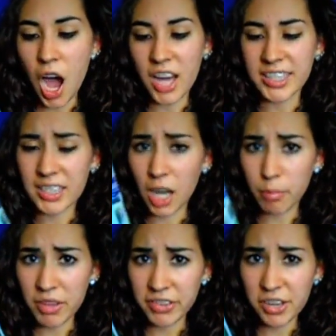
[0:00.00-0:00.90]
It's not
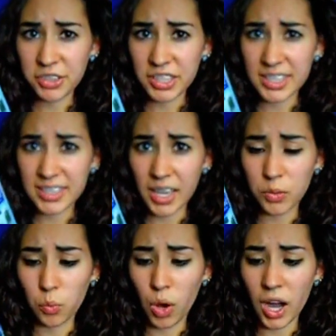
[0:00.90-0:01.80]
my favorite
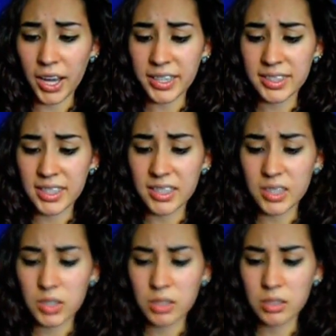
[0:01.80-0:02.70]
scent-wise.
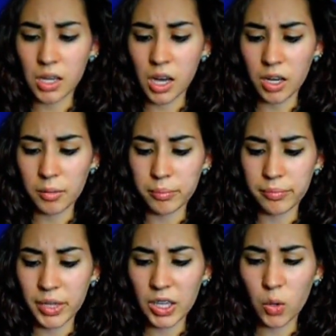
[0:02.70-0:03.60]
It's
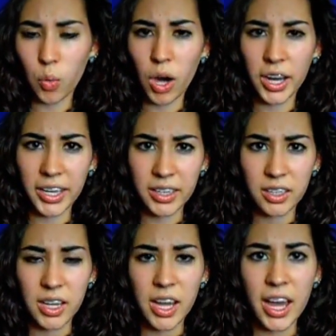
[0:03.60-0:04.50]
an aquatic
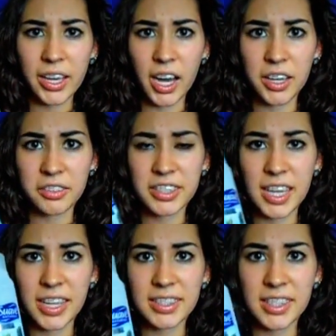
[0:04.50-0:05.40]
kind of
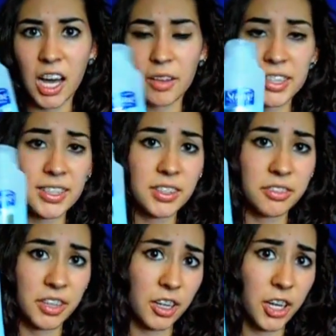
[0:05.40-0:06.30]
scent. This is a very